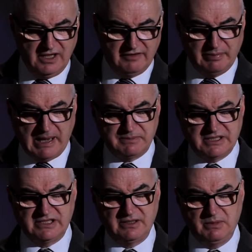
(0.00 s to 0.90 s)
of
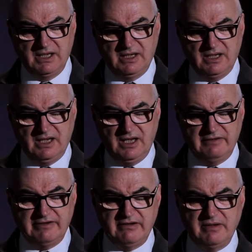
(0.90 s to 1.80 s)
baptism, a
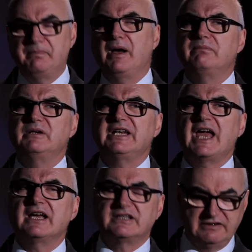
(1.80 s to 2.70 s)
very public
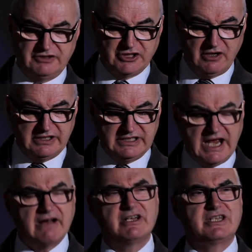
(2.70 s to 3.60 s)
act of
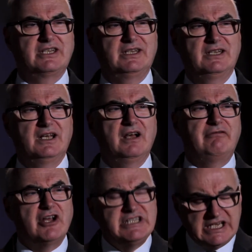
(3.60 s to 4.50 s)
solidarity, of
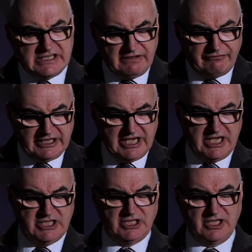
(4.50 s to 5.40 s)

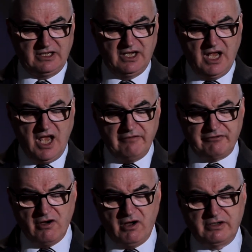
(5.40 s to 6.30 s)
identification, of
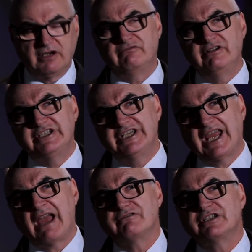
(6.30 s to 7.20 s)
God reaching
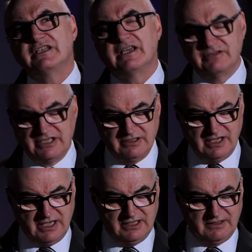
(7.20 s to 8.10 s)
out to those in
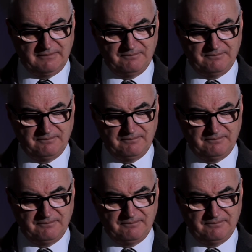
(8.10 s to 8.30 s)
need.